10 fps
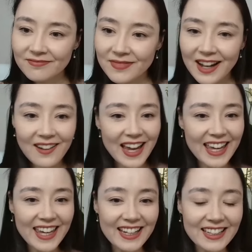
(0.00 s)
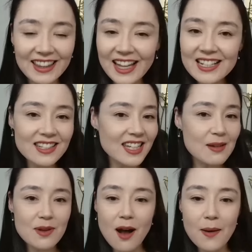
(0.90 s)
Okay, let's keep
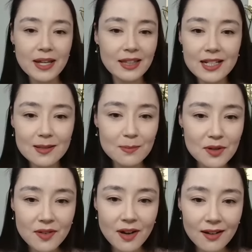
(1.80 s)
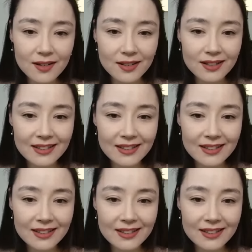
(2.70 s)
going. Let's move on.